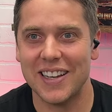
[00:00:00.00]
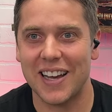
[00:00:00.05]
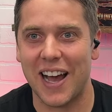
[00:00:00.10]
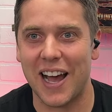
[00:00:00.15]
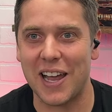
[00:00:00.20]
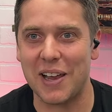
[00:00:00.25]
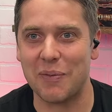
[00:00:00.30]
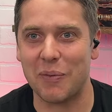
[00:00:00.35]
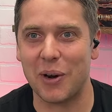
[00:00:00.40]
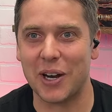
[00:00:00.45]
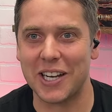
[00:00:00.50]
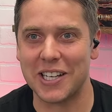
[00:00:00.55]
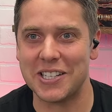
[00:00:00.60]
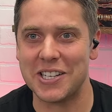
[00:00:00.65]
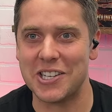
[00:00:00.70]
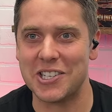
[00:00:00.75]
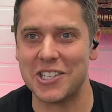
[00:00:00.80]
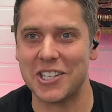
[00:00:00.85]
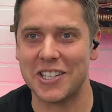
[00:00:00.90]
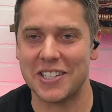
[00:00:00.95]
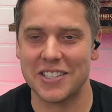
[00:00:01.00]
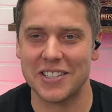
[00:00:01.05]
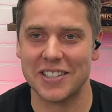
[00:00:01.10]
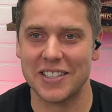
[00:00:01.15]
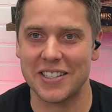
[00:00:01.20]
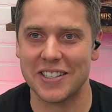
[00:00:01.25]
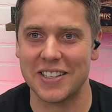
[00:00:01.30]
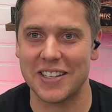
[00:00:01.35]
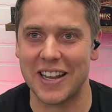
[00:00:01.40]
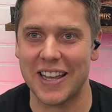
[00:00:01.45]
I am wearing a T-shirt
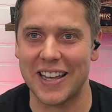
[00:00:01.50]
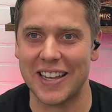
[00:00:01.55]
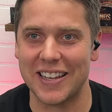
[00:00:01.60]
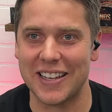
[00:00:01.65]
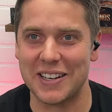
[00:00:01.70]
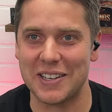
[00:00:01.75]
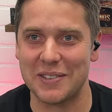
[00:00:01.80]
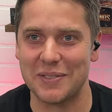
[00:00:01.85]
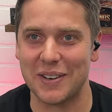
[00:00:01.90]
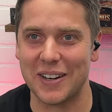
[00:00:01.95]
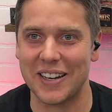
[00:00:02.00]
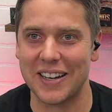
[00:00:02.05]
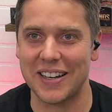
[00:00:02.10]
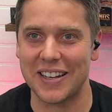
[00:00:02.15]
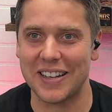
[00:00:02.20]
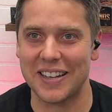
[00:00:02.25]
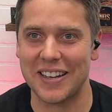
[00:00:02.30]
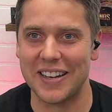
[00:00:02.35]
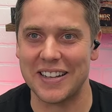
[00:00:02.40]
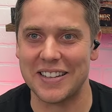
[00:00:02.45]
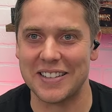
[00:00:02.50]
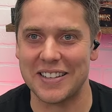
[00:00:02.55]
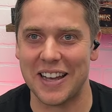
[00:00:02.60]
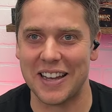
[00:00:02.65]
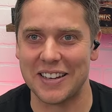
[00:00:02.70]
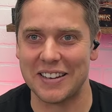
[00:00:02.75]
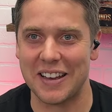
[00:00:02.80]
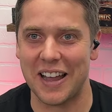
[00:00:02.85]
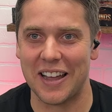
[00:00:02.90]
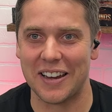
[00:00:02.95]
today. It is very. It is
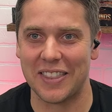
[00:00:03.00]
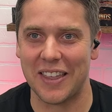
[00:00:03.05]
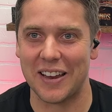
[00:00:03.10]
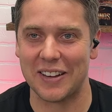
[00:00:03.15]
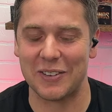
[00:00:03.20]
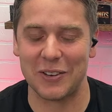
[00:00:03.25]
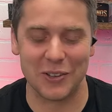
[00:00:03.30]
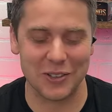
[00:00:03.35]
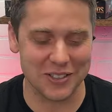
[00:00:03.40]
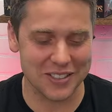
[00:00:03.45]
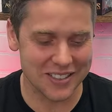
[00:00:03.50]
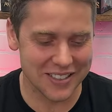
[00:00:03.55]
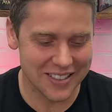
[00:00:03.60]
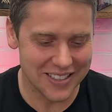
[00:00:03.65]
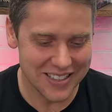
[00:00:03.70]
not not that cold.